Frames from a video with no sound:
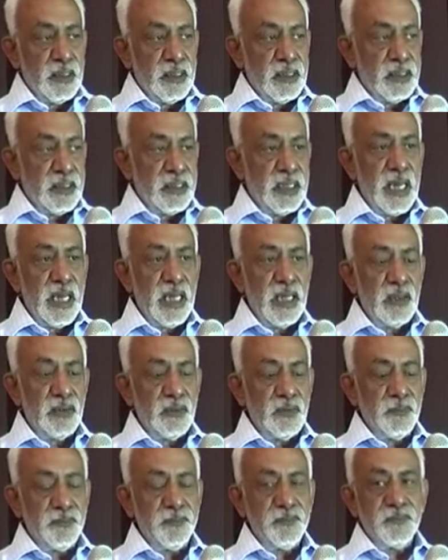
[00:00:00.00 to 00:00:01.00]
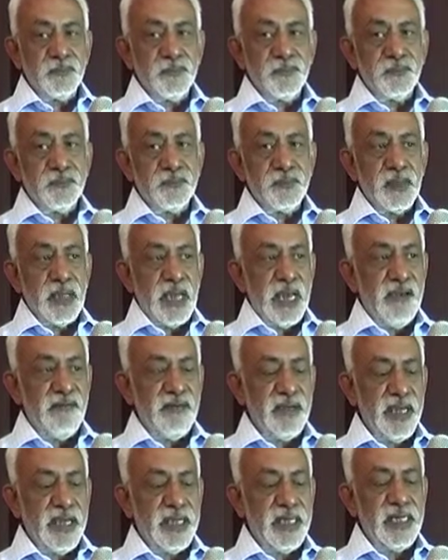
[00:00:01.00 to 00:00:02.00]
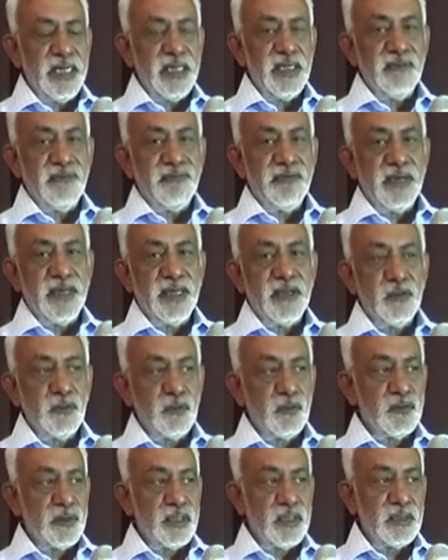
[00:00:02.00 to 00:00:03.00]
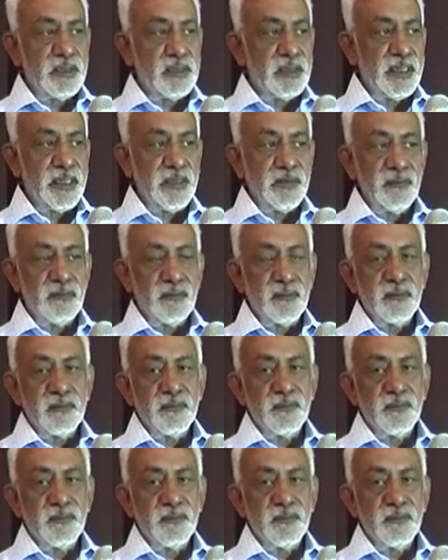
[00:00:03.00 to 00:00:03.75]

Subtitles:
Now, having identified those 100 things,